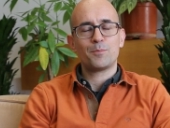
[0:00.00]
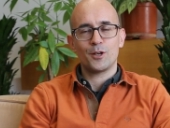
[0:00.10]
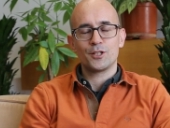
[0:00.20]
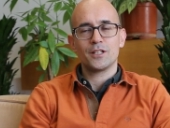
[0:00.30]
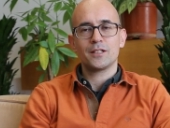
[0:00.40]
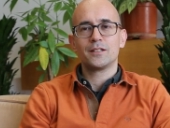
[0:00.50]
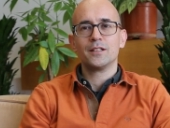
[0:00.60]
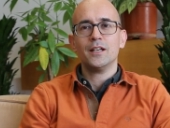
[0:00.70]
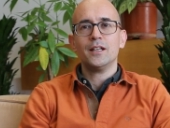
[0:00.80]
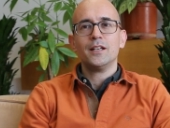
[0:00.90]
project
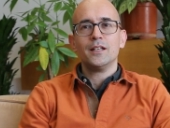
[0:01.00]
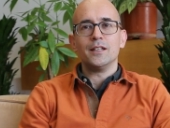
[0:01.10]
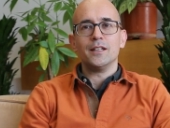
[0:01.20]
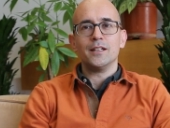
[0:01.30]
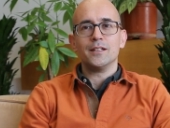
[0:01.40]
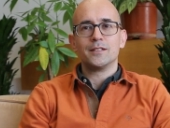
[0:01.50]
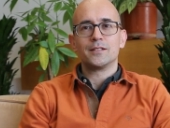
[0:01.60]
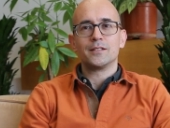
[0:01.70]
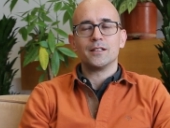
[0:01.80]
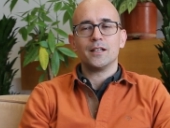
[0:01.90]

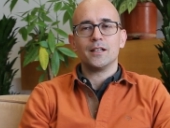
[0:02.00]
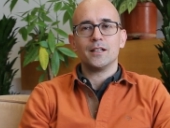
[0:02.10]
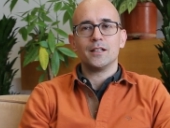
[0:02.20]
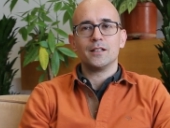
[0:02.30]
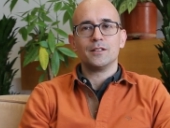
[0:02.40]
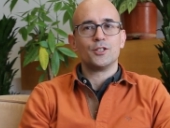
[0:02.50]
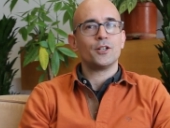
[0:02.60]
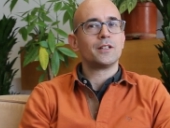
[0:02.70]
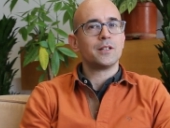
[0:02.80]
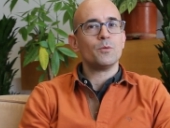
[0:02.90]
is
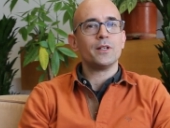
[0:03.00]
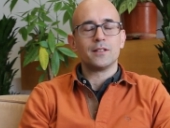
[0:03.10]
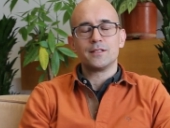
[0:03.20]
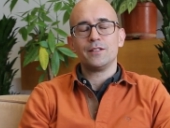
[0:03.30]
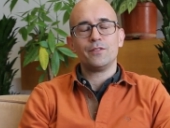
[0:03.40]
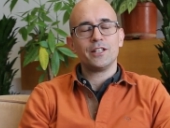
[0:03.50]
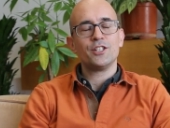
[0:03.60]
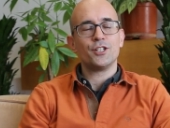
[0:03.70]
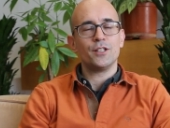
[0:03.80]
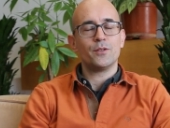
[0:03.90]
jointly with the Civil
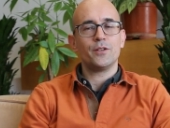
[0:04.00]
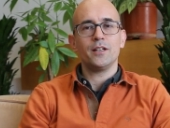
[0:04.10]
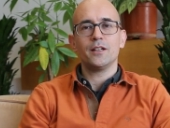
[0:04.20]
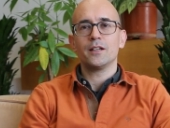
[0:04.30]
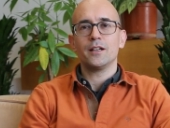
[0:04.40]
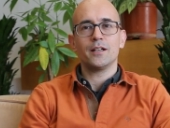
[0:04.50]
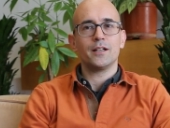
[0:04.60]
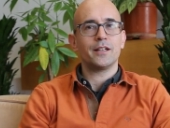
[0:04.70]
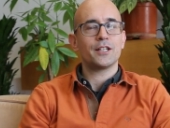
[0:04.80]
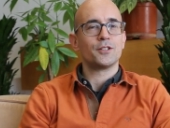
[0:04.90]
Engineering
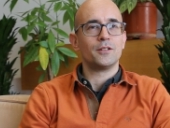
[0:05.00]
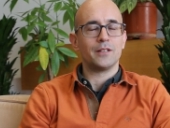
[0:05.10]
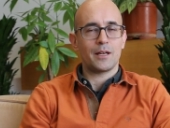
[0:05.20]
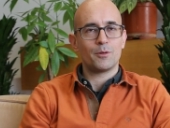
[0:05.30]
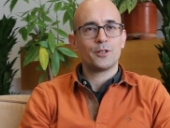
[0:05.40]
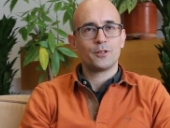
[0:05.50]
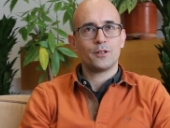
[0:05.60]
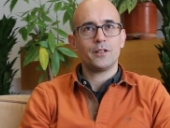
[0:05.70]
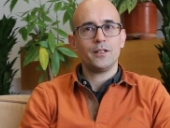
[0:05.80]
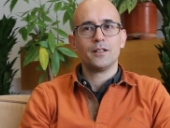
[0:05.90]
National
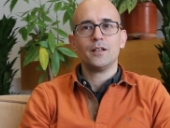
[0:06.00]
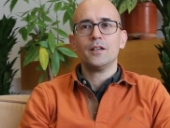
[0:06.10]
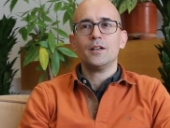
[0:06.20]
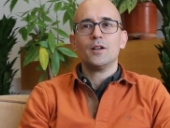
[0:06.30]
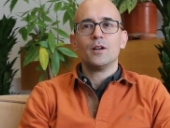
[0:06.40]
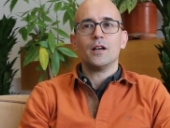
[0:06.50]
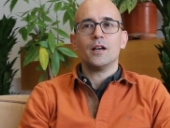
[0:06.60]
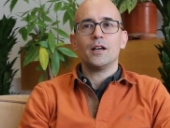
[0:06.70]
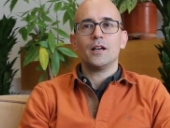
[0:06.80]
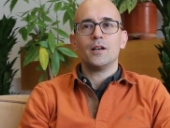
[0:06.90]
Laboratory,
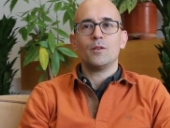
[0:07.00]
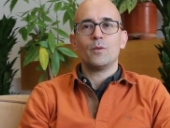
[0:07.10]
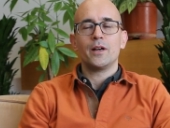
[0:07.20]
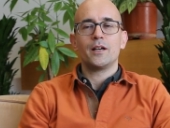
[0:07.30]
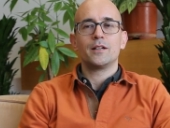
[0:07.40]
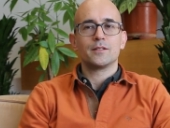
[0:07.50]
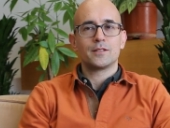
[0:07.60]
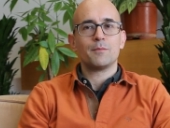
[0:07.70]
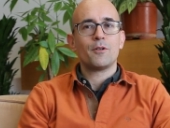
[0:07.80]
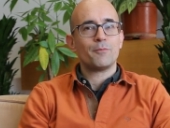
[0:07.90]
where
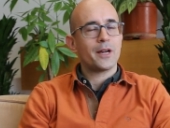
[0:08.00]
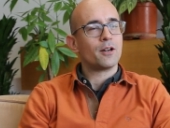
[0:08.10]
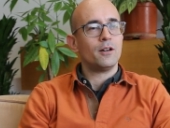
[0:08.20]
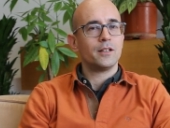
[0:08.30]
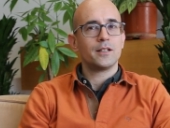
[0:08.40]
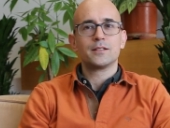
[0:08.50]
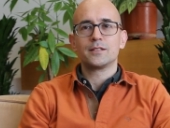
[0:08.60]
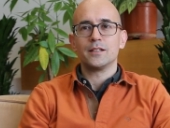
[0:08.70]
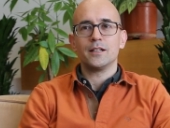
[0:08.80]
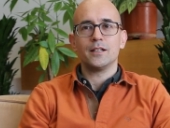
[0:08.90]
some of my colleagues